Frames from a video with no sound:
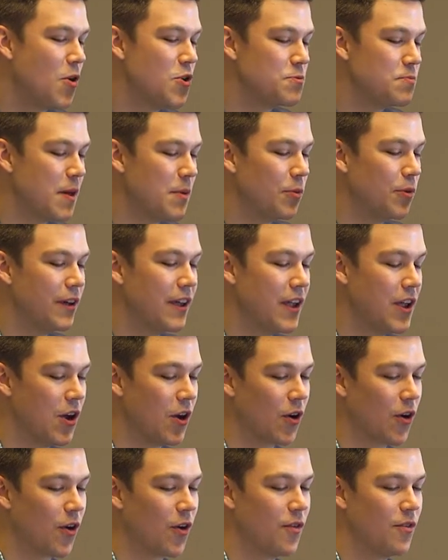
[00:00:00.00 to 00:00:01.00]
most people
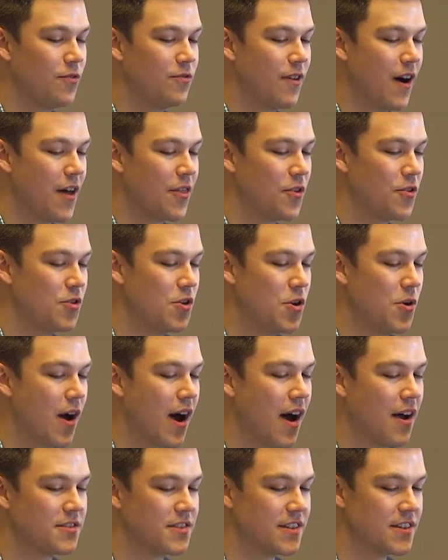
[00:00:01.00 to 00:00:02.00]
hear Father
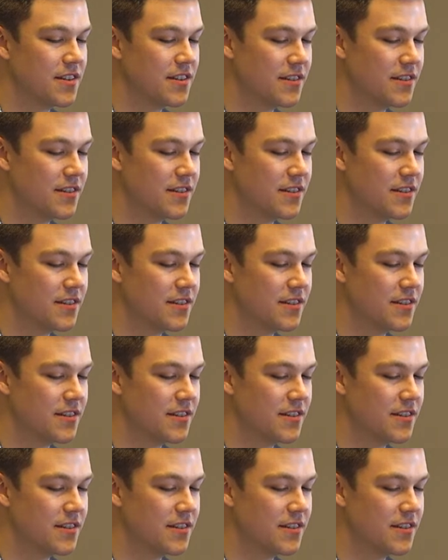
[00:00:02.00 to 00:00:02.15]
Neuhaus's